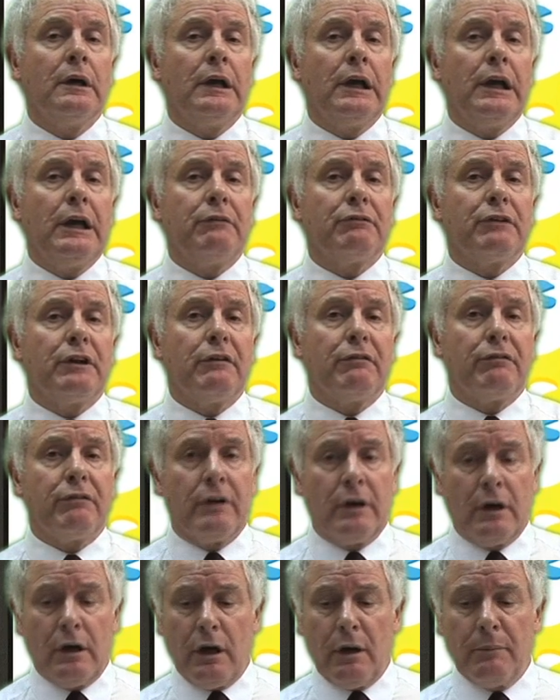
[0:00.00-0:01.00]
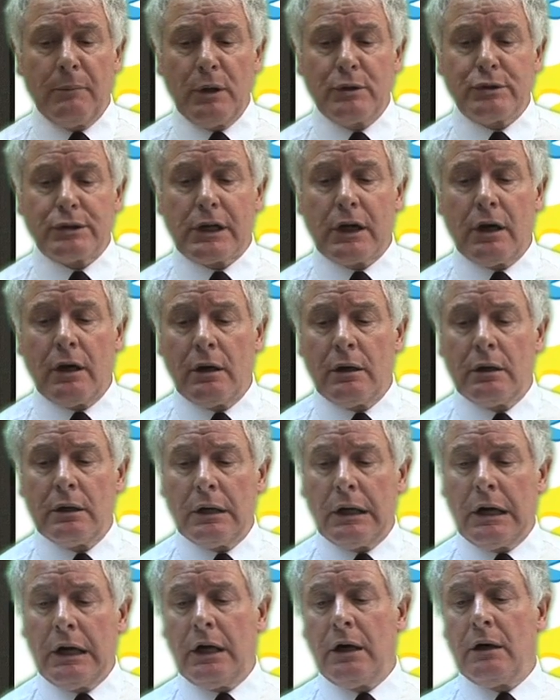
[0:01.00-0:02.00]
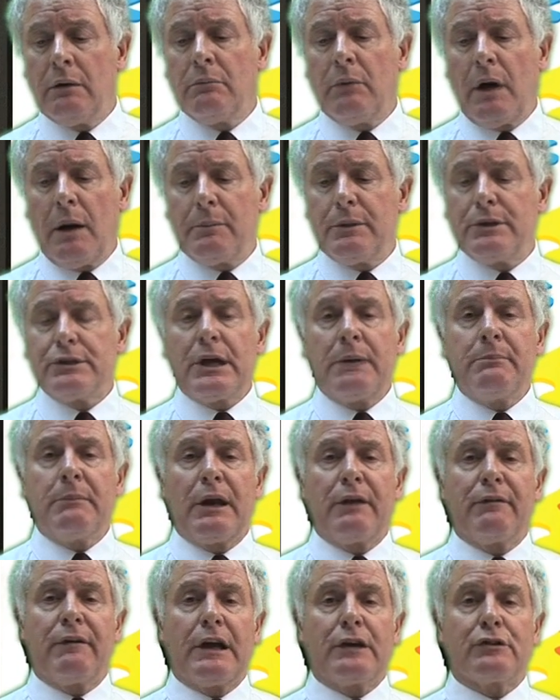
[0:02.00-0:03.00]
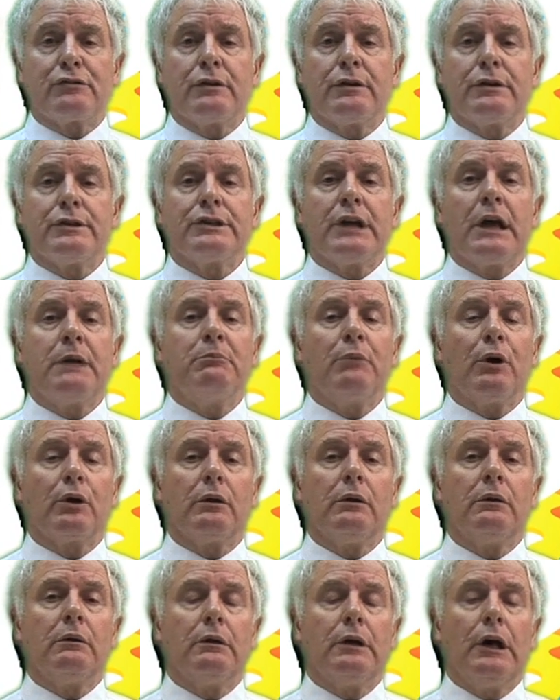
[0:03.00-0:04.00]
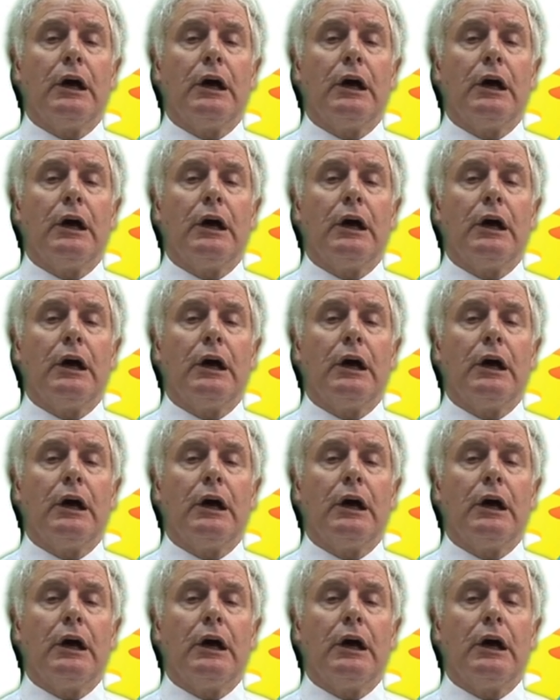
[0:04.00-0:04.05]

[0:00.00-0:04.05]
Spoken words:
Even if a motor car might be the same manufacturer, the same model,